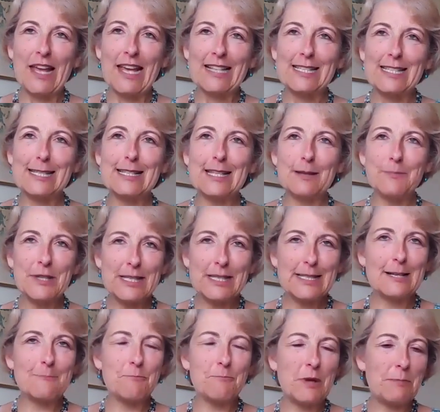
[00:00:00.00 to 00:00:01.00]
to some
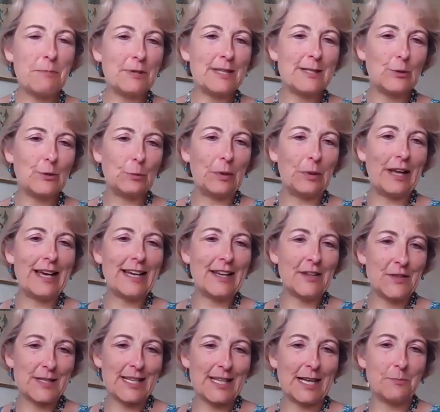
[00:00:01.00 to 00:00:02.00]
extent, people are still playing in
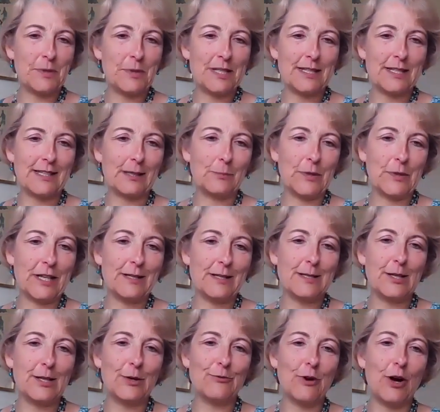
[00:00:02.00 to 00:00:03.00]
the sandpit a little bit.
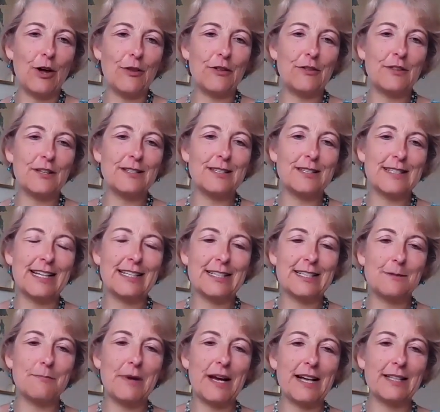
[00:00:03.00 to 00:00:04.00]
So rather than
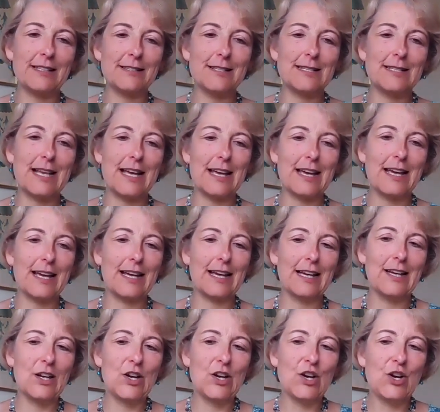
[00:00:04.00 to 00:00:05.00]
standing back and saying,
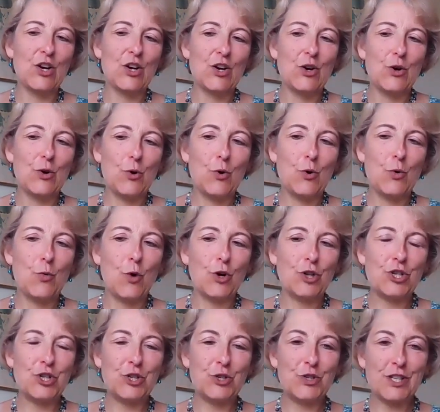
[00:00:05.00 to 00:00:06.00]
what
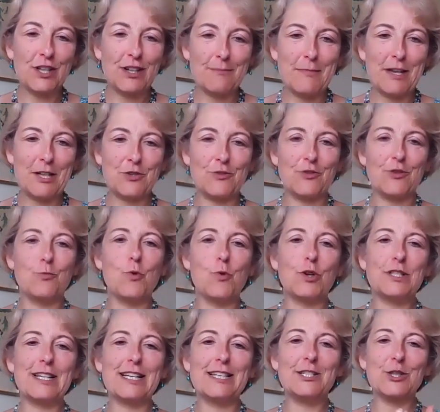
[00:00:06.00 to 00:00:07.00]
should I measure and
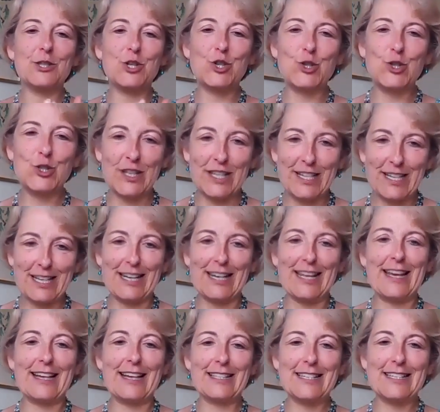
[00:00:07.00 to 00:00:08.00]
what data should I
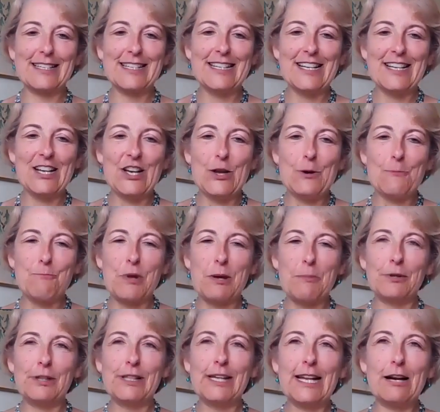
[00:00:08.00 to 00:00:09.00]
collect?
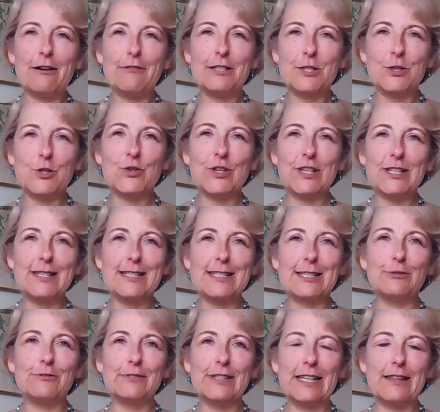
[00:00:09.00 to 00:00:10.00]
People in our industry are
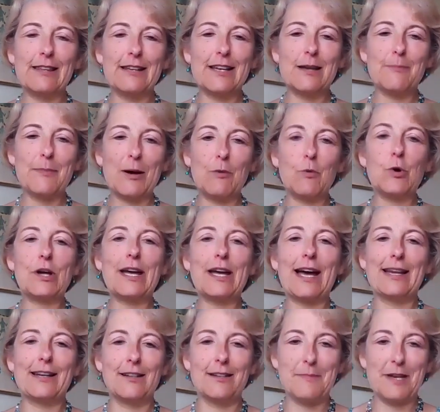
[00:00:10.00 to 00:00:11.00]
still really thinking about, what
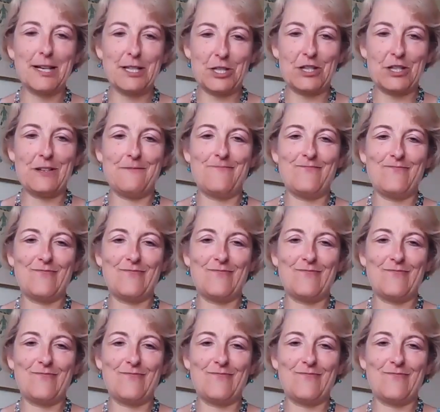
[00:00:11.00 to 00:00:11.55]
can I measure?